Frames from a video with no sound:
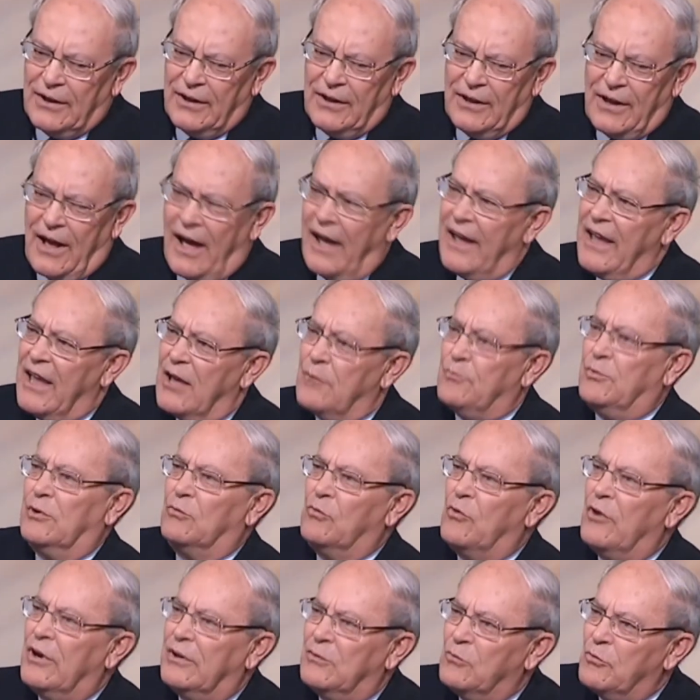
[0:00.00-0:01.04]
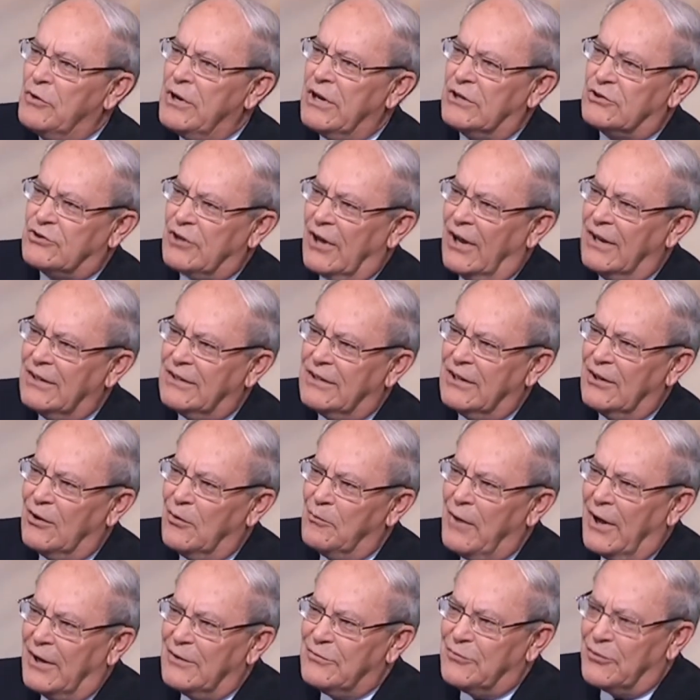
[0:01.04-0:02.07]
Uh, I have but one wish, I
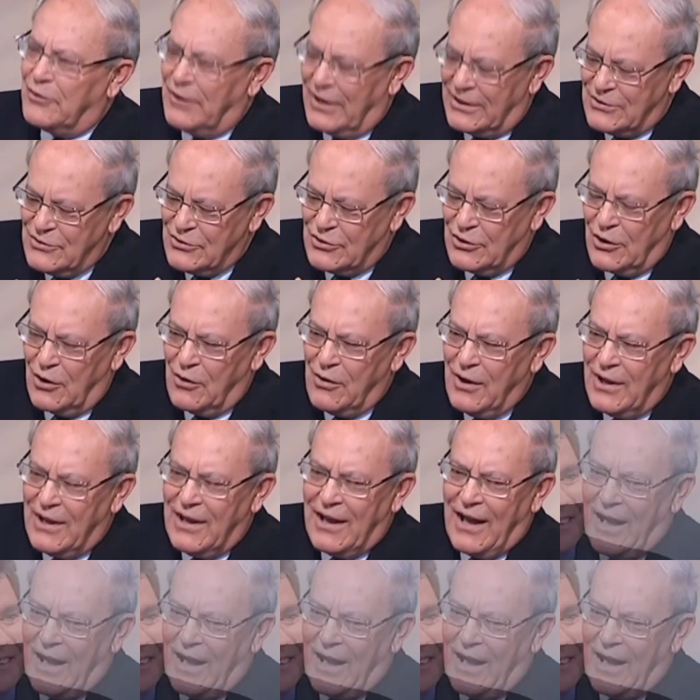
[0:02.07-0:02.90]
tell my friends, you know,